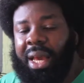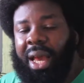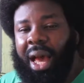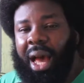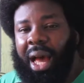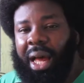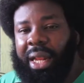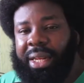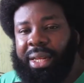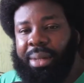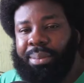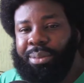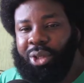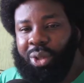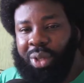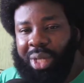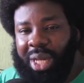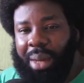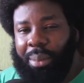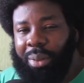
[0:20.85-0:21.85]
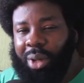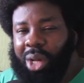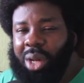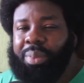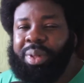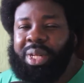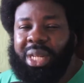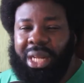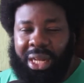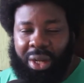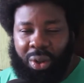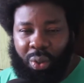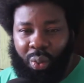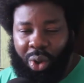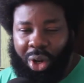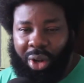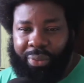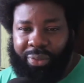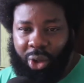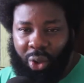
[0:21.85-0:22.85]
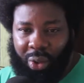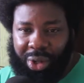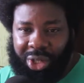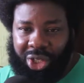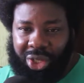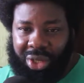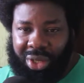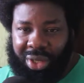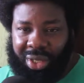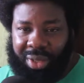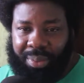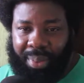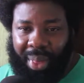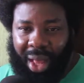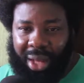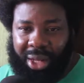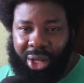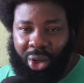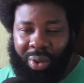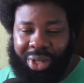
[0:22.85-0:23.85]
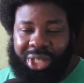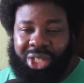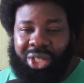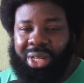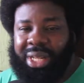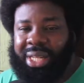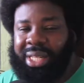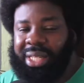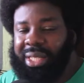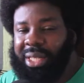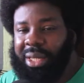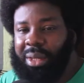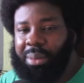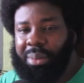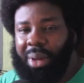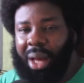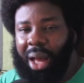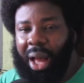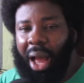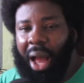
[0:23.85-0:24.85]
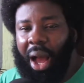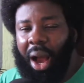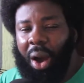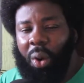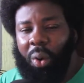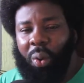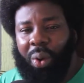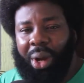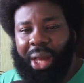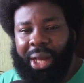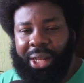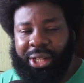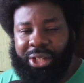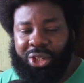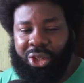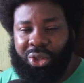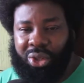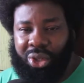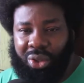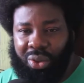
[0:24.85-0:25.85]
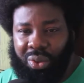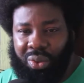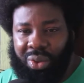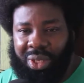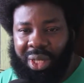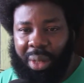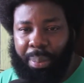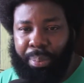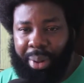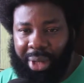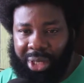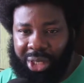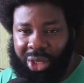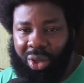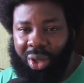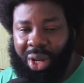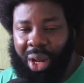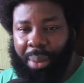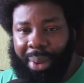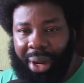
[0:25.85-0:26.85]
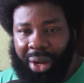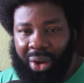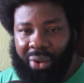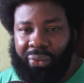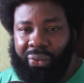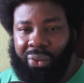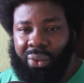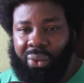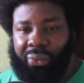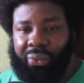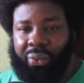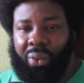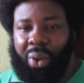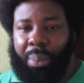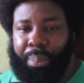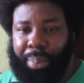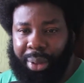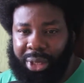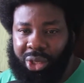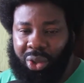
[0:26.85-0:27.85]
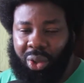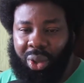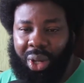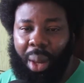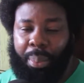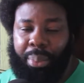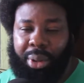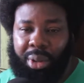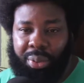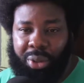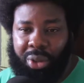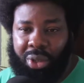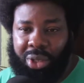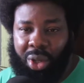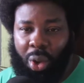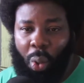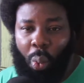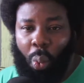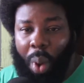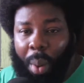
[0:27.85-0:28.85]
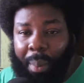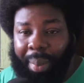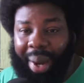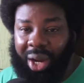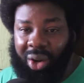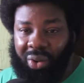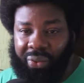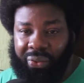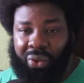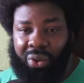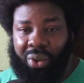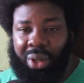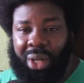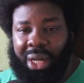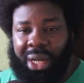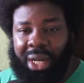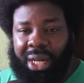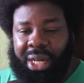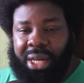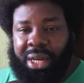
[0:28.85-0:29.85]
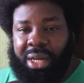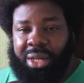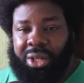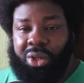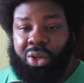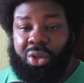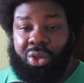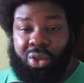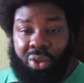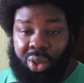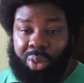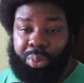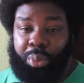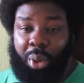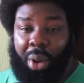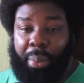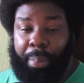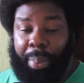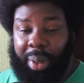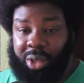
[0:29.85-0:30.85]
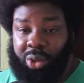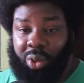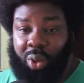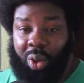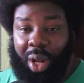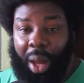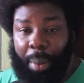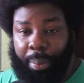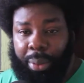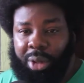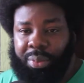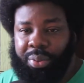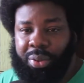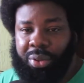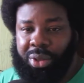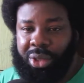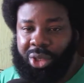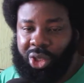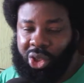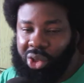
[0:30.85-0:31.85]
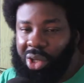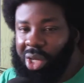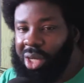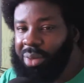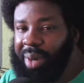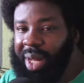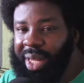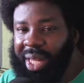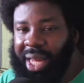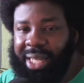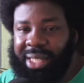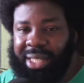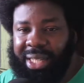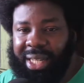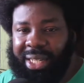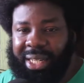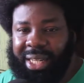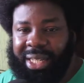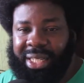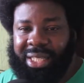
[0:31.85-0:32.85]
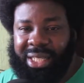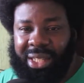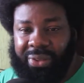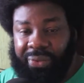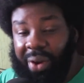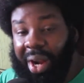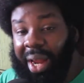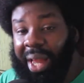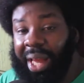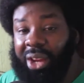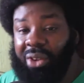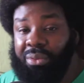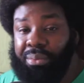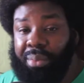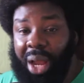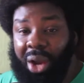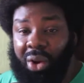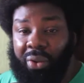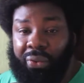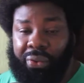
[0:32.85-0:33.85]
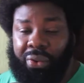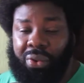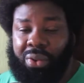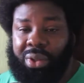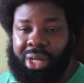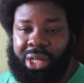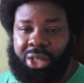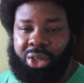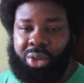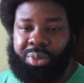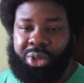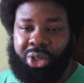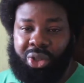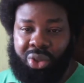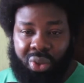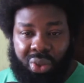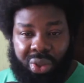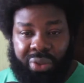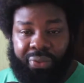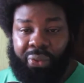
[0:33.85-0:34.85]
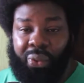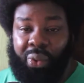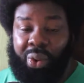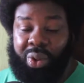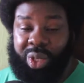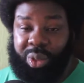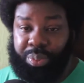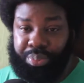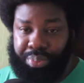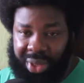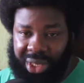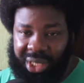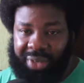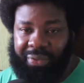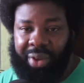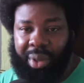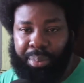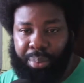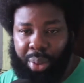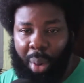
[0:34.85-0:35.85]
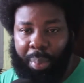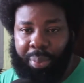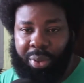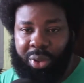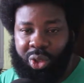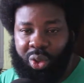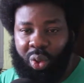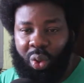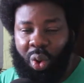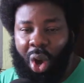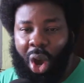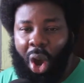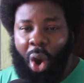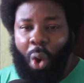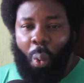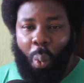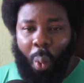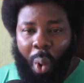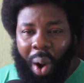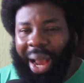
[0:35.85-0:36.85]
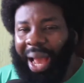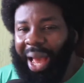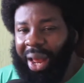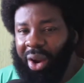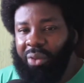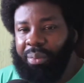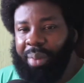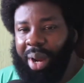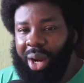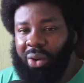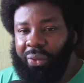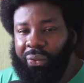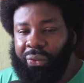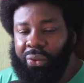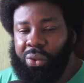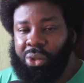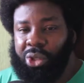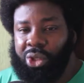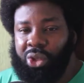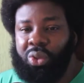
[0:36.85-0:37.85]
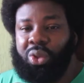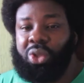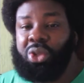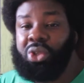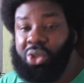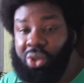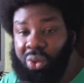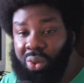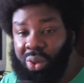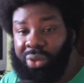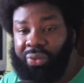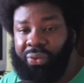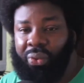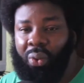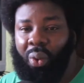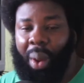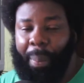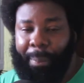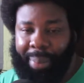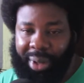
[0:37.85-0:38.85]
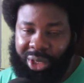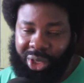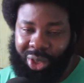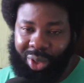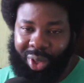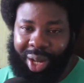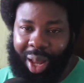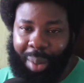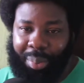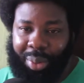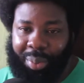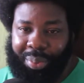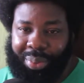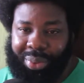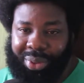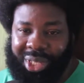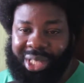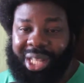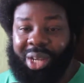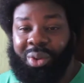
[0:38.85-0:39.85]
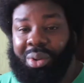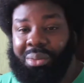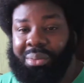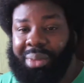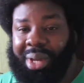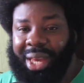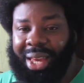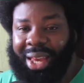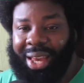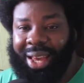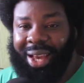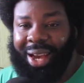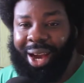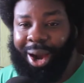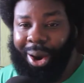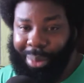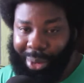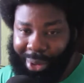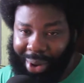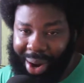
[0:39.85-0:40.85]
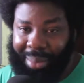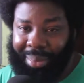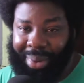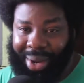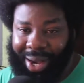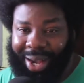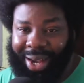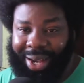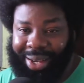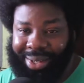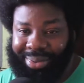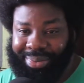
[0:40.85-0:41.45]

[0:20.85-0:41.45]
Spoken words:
And today I'm going to be dealing with one of the questions. The question is, how can you use a particular microphone for a particular purpose? Or what microphone do you use for a particular purpose? The truth of the matter is that there are different kind of microphone that should be used for a specific purpose. So what kind of microphone should you use for a particular purpose? Stick with me. I'll be right back.